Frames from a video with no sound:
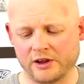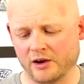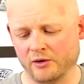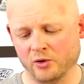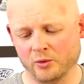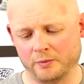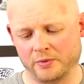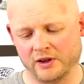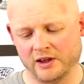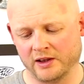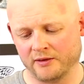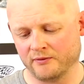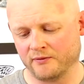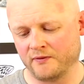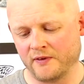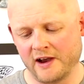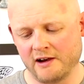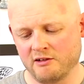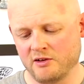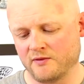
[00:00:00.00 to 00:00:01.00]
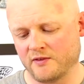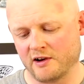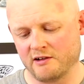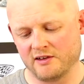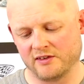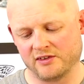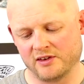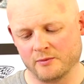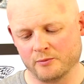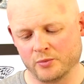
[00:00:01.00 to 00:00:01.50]
we go up here, very,
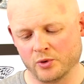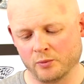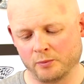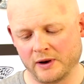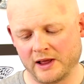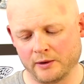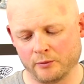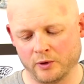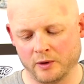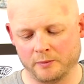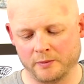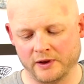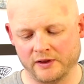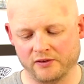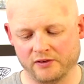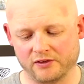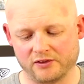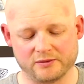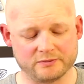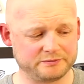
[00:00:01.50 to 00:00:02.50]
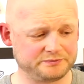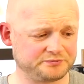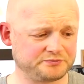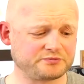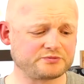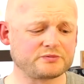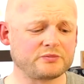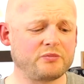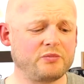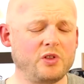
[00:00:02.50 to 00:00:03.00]
very simple black whippings,
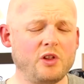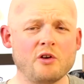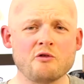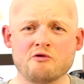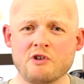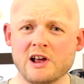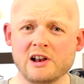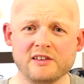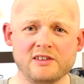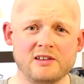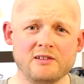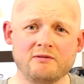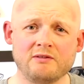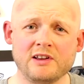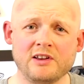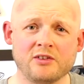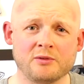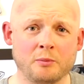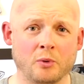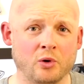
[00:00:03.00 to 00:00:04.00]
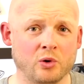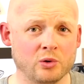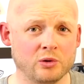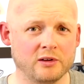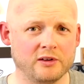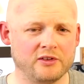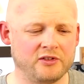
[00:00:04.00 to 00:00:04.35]
relatively small